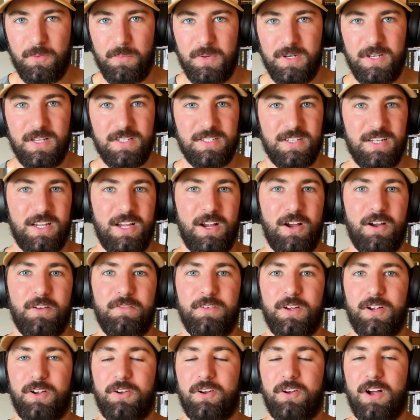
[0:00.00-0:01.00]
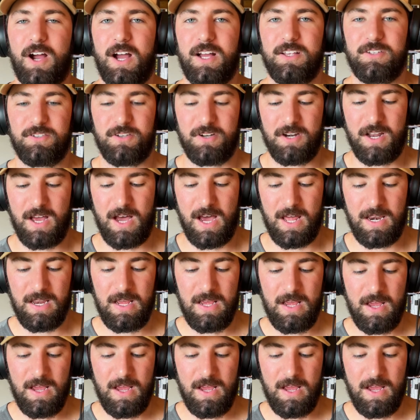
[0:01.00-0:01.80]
It doesn't care if it cries or not.